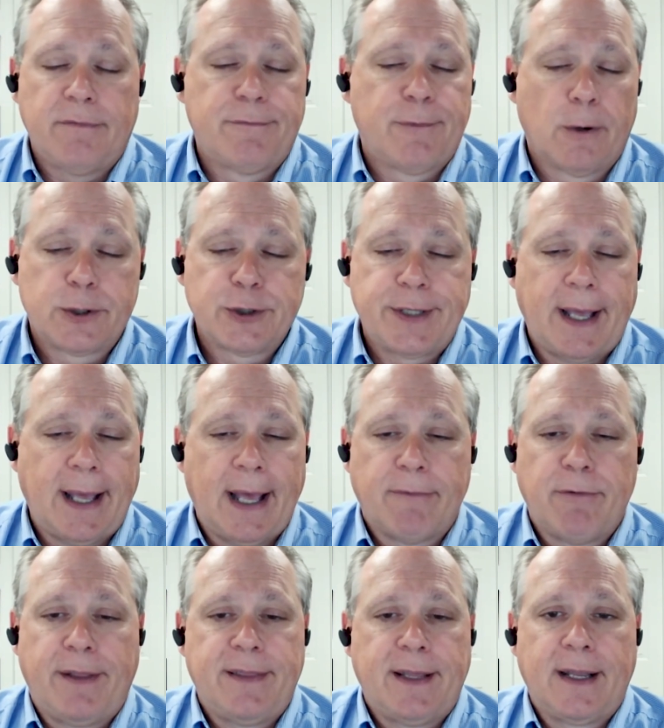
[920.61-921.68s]
Virtually
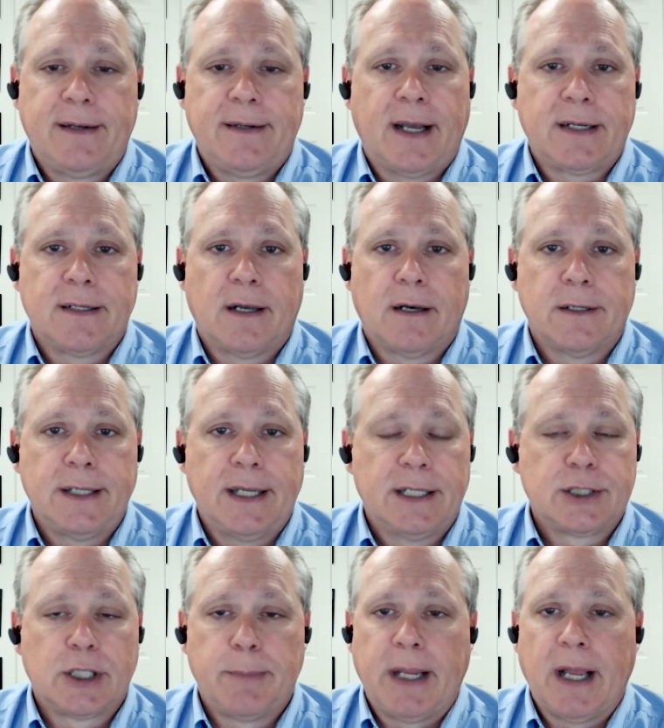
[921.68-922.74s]
everything in technology
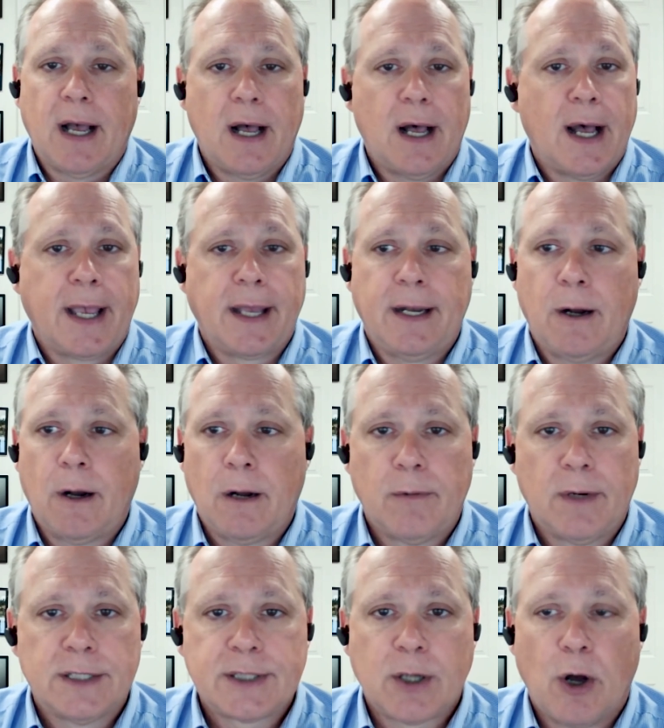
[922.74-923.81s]
is going to be high inherent
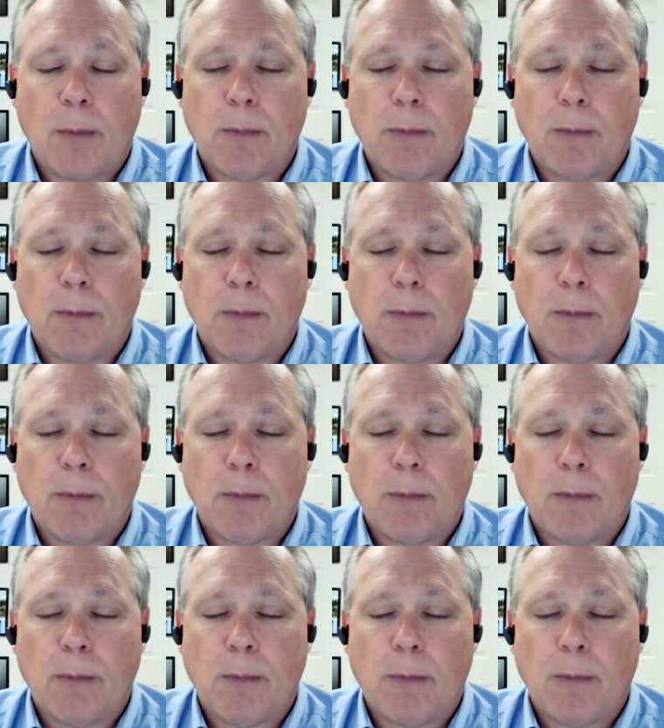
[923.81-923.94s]
risk.